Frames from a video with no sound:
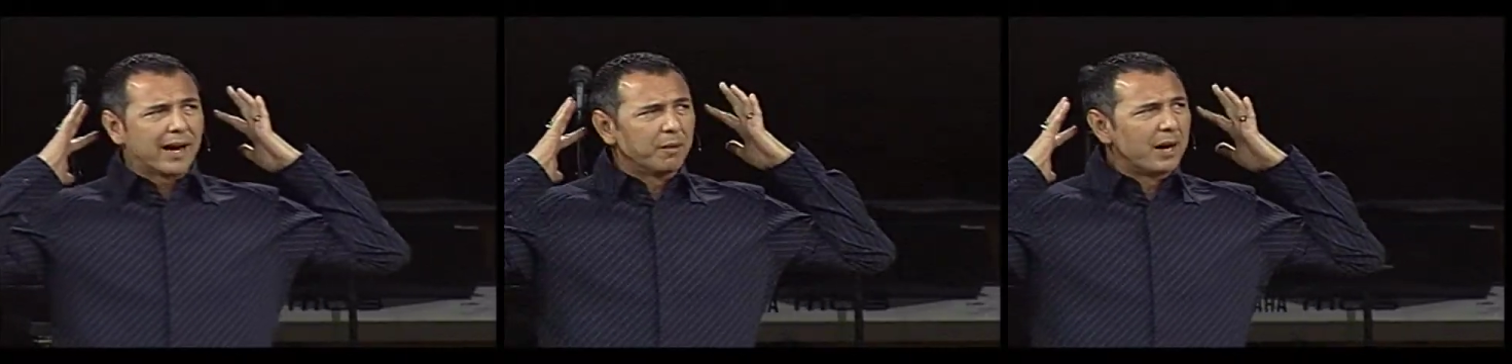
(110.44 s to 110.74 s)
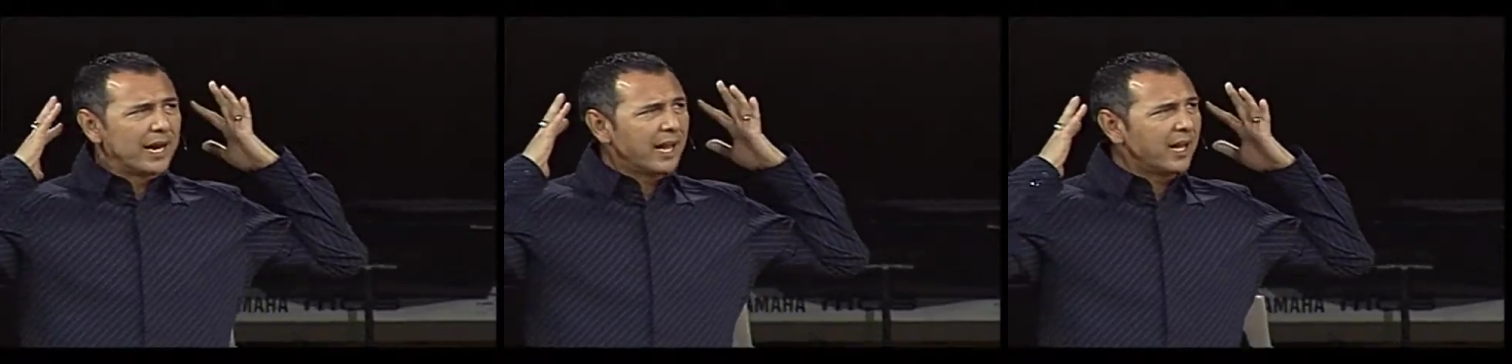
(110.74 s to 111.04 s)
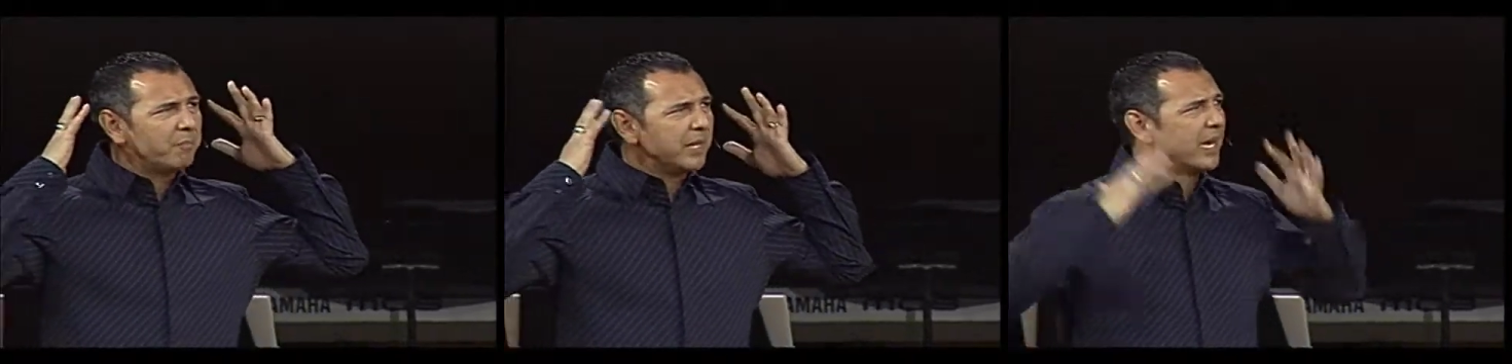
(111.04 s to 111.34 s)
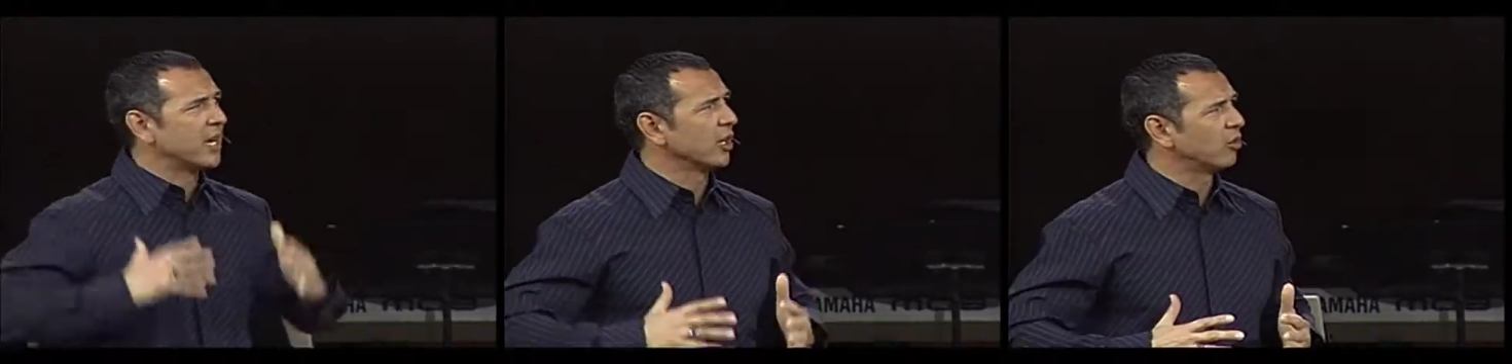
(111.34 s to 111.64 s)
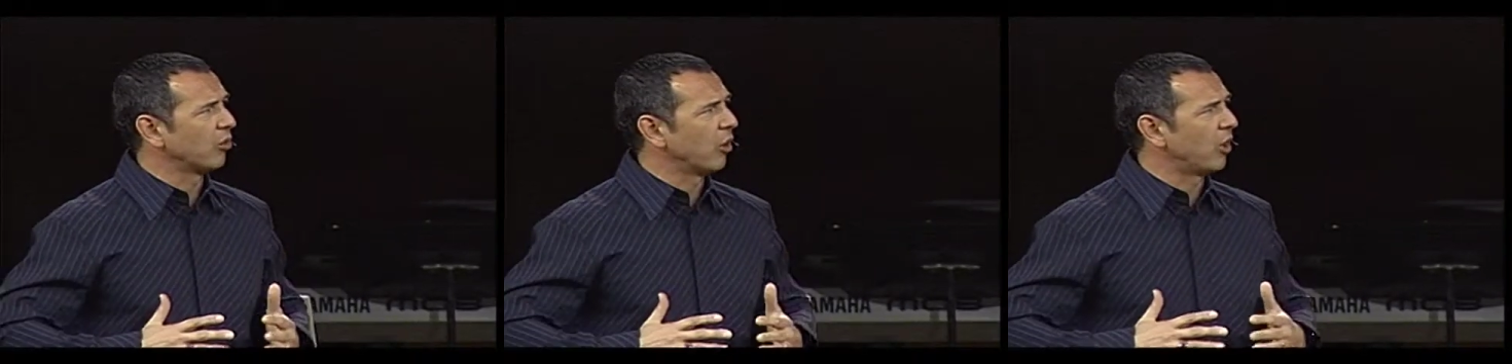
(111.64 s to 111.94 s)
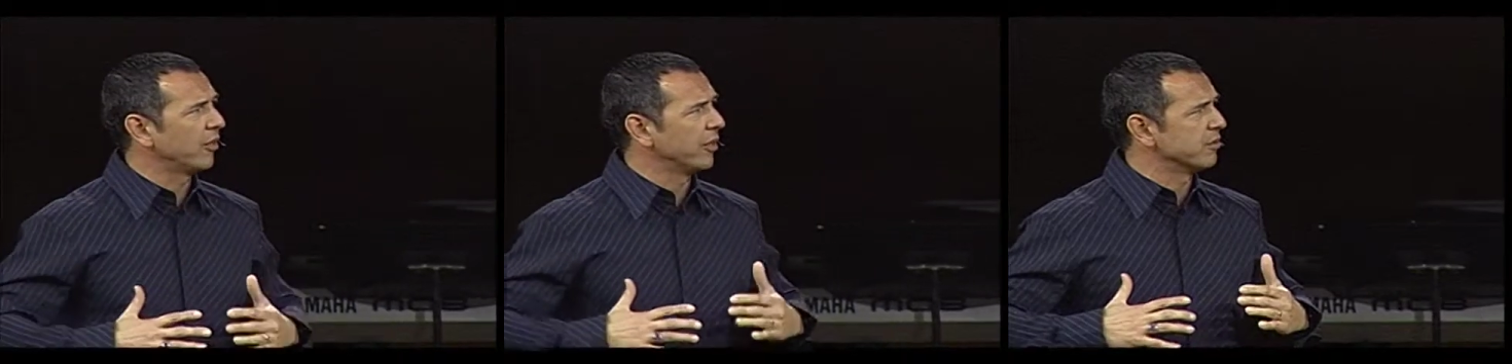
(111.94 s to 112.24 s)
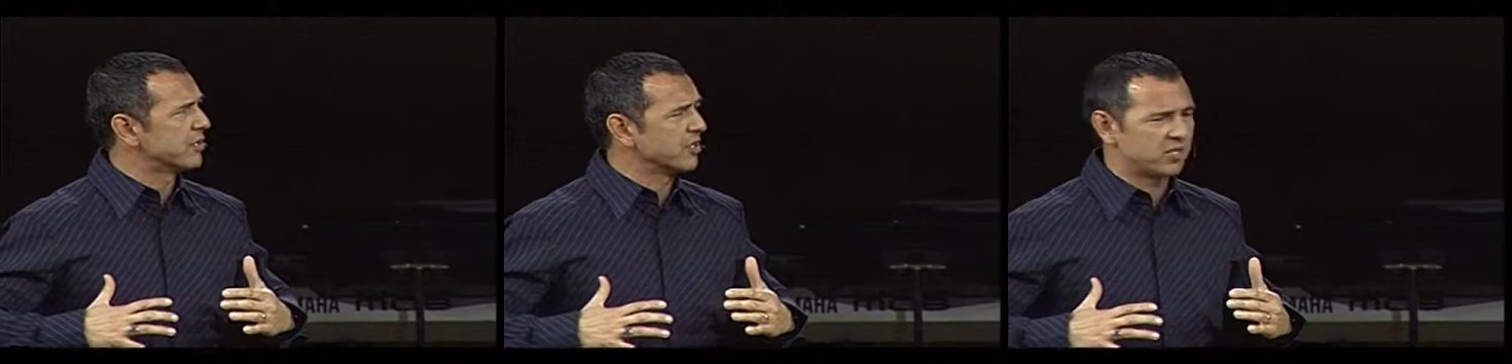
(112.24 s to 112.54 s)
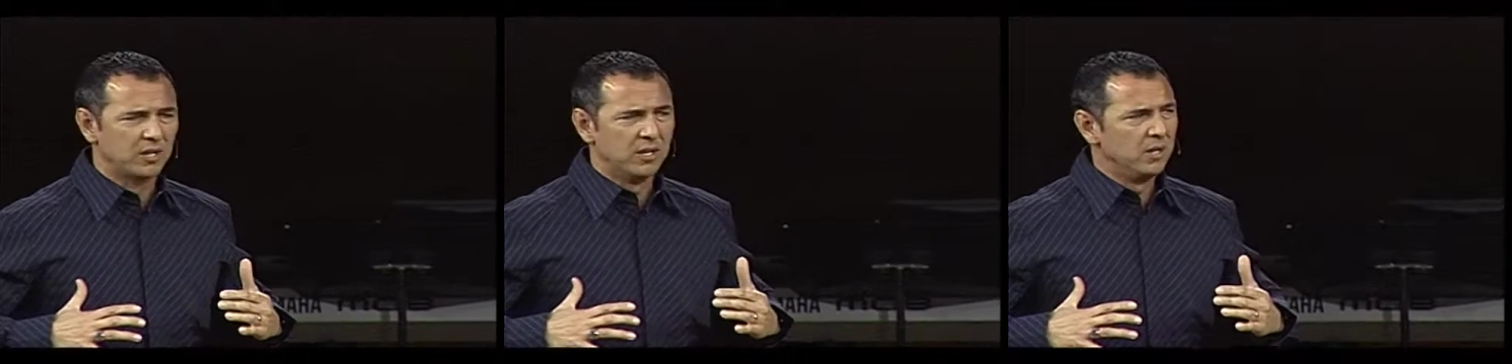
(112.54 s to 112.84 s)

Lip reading: of my head began to crawl. There was this